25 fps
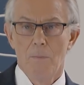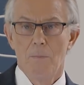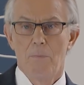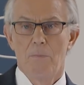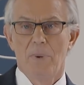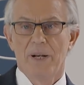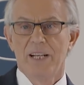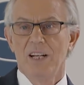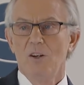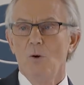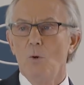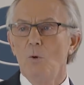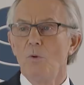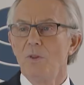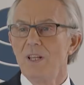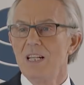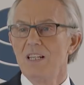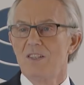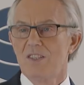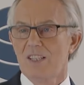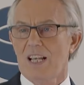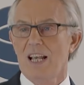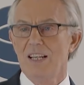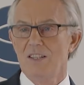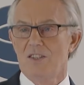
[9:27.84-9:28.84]
But in all
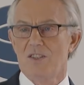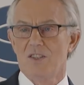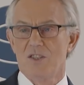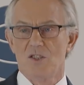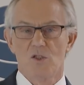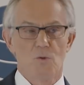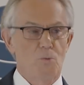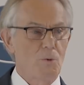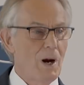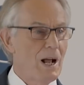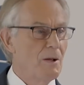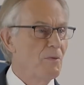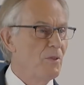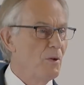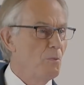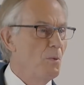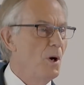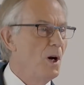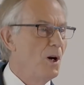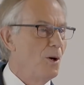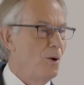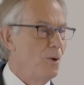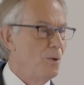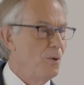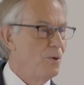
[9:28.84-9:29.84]
these cases around the
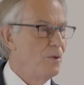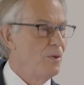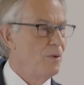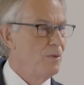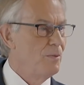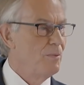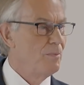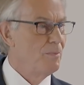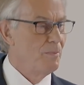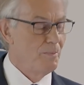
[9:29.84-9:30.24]
world,